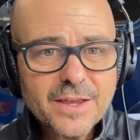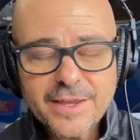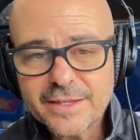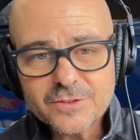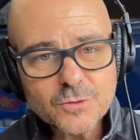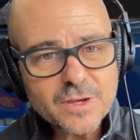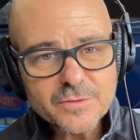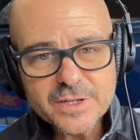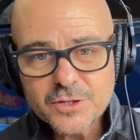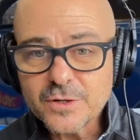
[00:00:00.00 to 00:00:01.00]
and you have
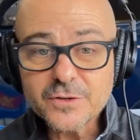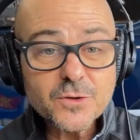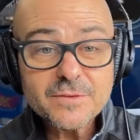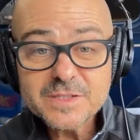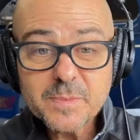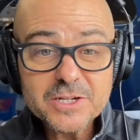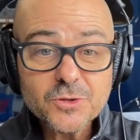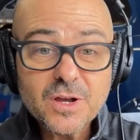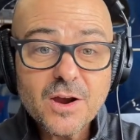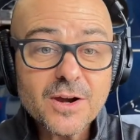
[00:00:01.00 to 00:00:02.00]
a special
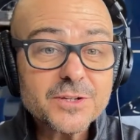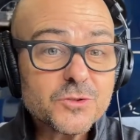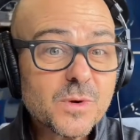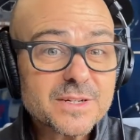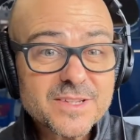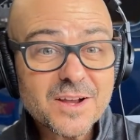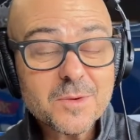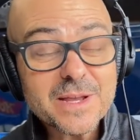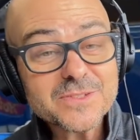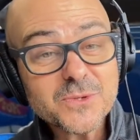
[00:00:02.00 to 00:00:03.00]
car and you want to talk
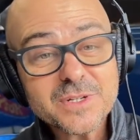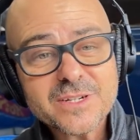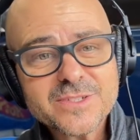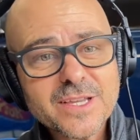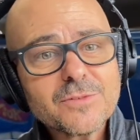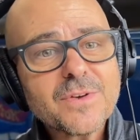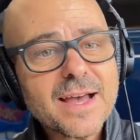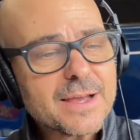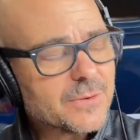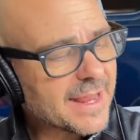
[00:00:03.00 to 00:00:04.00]
about doing it yourself,
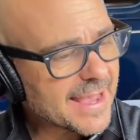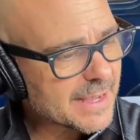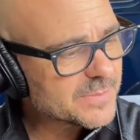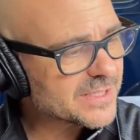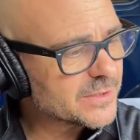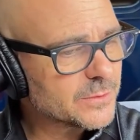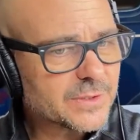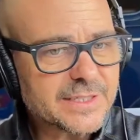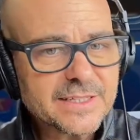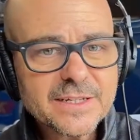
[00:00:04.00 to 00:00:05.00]
I would
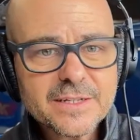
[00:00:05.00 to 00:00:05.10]
absolutely